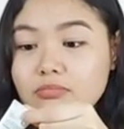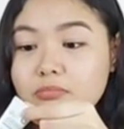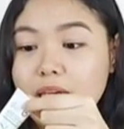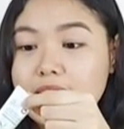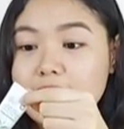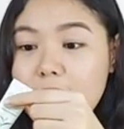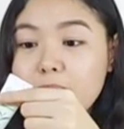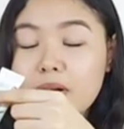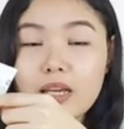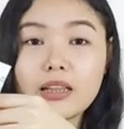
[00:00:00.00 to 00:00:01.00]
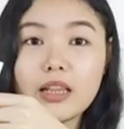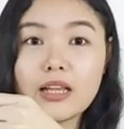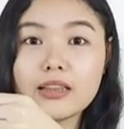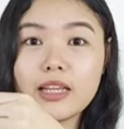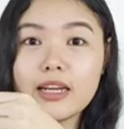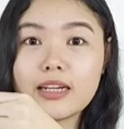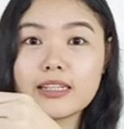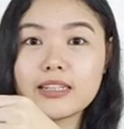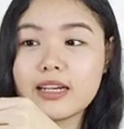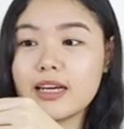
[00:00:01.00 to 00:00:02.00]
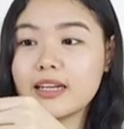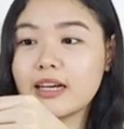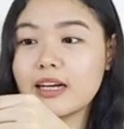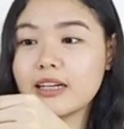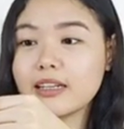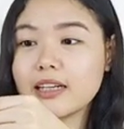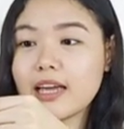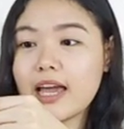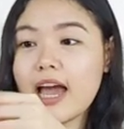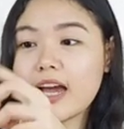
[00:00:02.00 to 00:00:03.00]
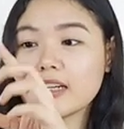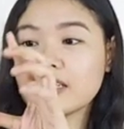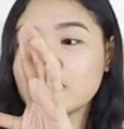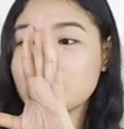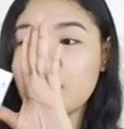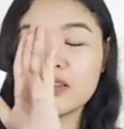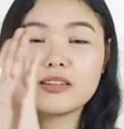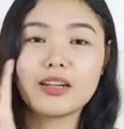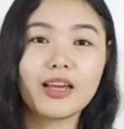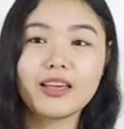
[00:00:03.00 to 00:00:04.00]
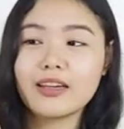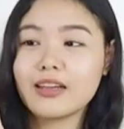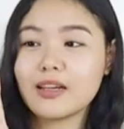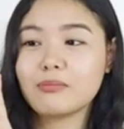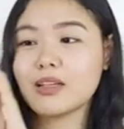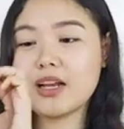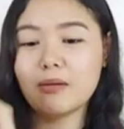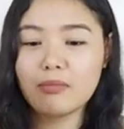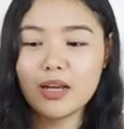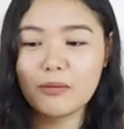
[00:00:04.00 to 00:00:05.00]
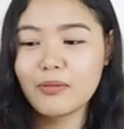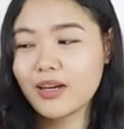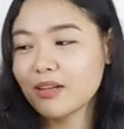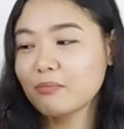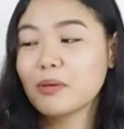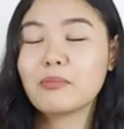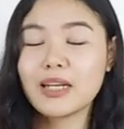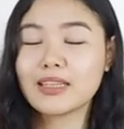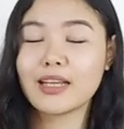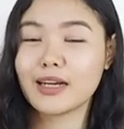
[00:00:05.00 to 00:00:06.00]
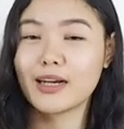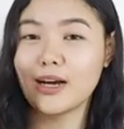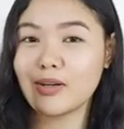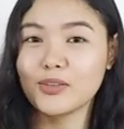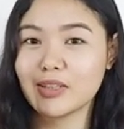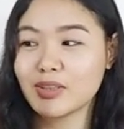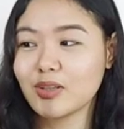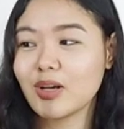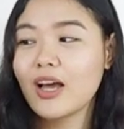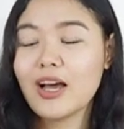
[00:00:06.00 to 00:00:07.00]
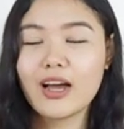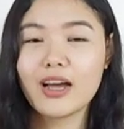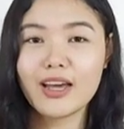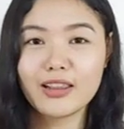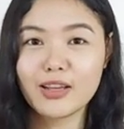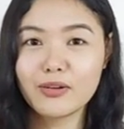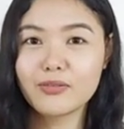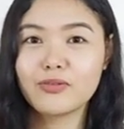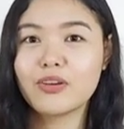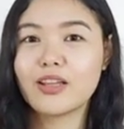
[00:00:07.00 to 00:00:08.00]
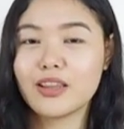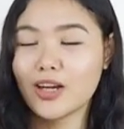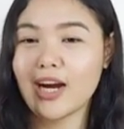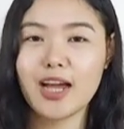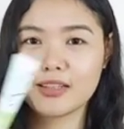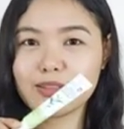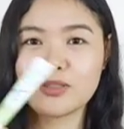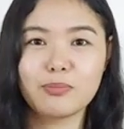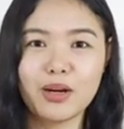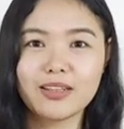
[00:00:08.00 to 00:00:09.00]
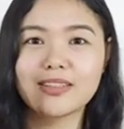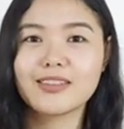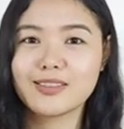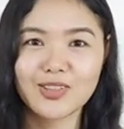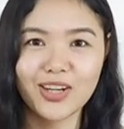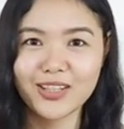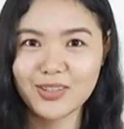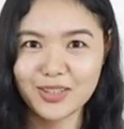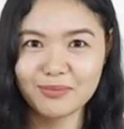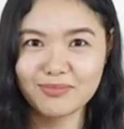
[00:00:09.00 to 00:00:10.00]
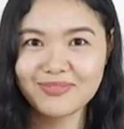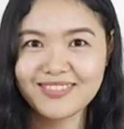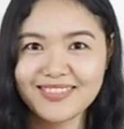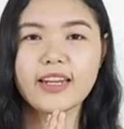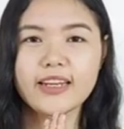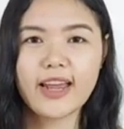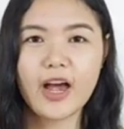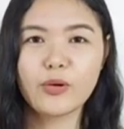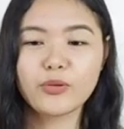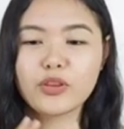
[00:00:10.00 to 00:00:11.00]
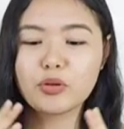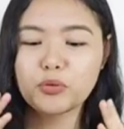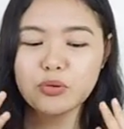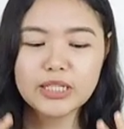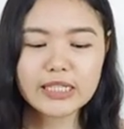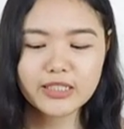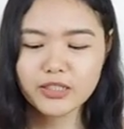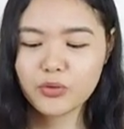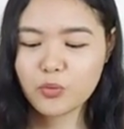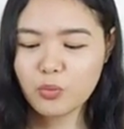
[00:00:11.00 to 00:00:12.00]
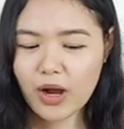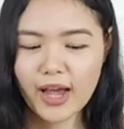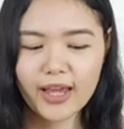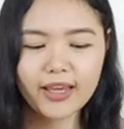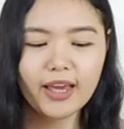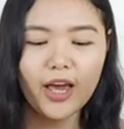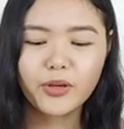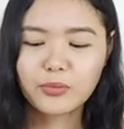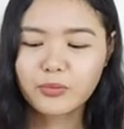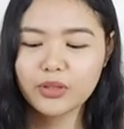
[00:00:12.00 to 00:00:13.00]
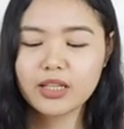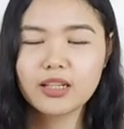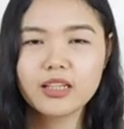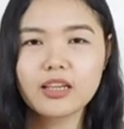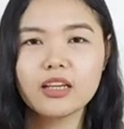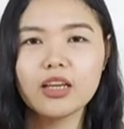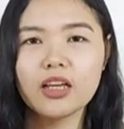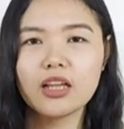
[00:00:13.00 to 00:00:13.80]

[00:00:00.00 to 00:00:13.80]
may separate lang talaga sila ng Acne Spot Drying Cream nila. Malamang bibili talaga ako nito. I love their Acne Spot Drying Cream. Now, the reason why I really